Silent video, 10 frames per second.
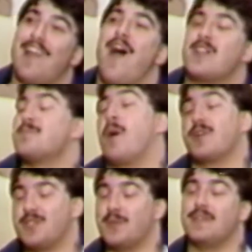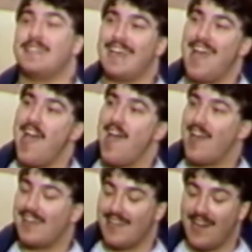Many of the students we talked to
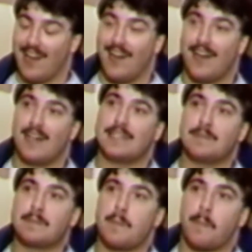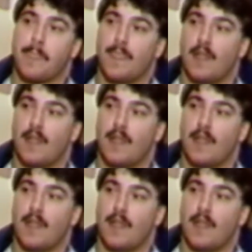said they'd like the idea.